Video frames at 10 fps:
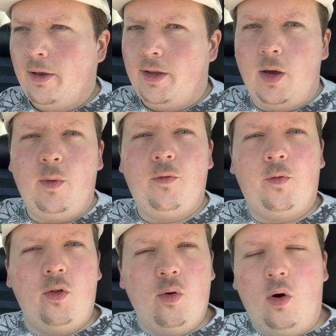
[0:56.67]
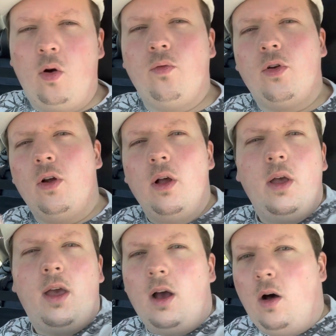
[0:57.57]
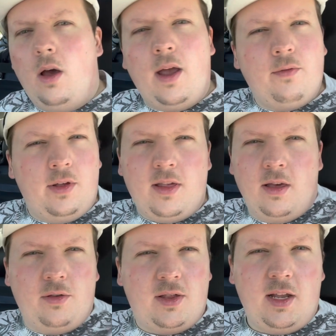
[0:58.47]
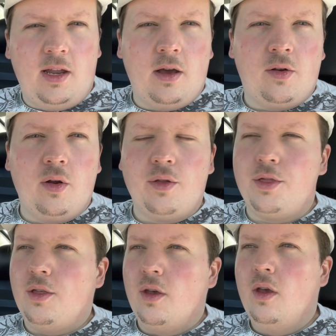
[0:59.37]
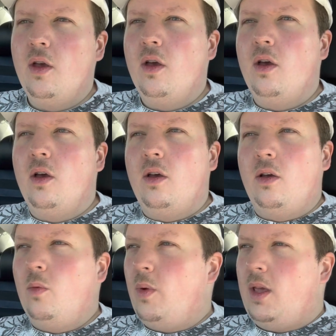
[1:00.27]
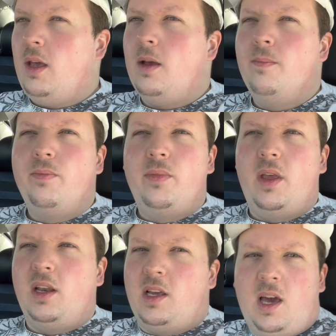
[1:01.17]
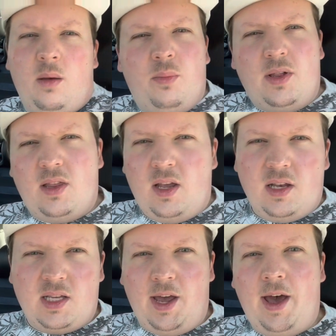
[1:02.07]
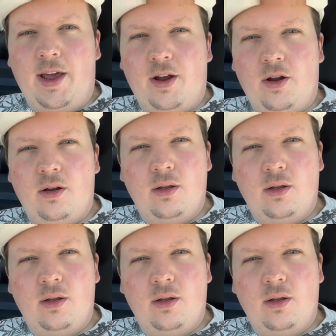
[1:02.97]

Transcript: Now, we flew over every single city on earth. We encompassed the entire